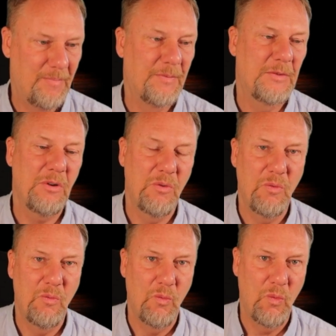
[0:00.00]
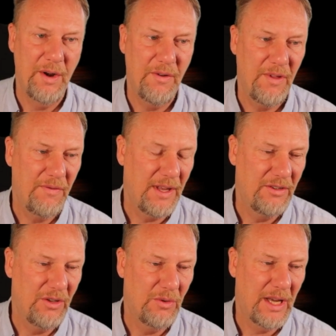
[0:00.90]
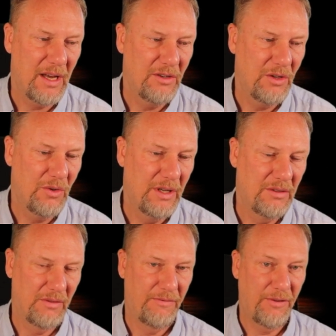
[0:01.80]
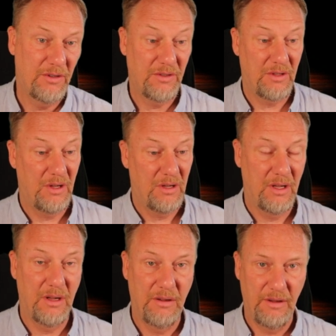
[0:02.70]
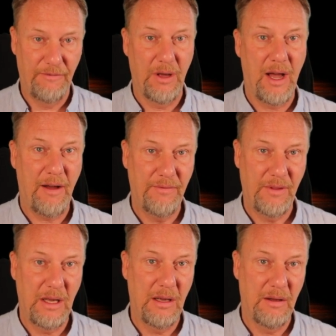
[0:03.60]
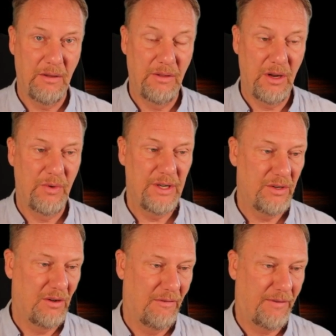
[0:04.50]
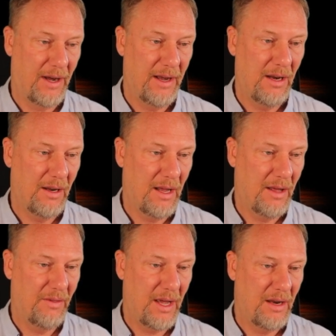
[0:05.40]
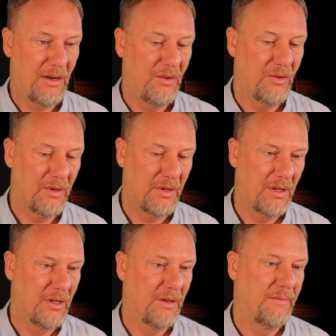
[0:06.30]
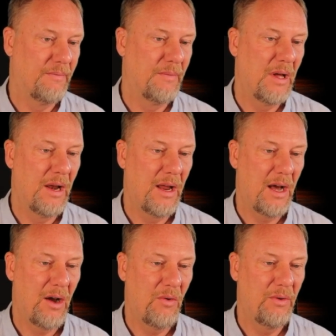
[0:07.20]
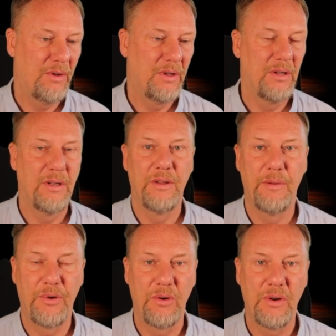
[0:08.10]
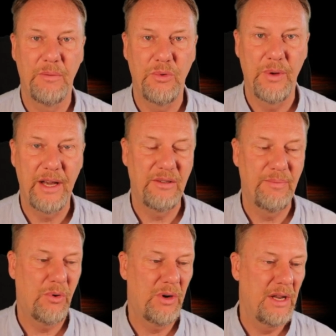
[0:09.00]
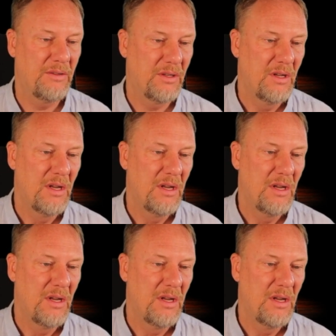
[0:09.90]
So one of the things you can do is first, if you have the original file and then you allow the program to export it,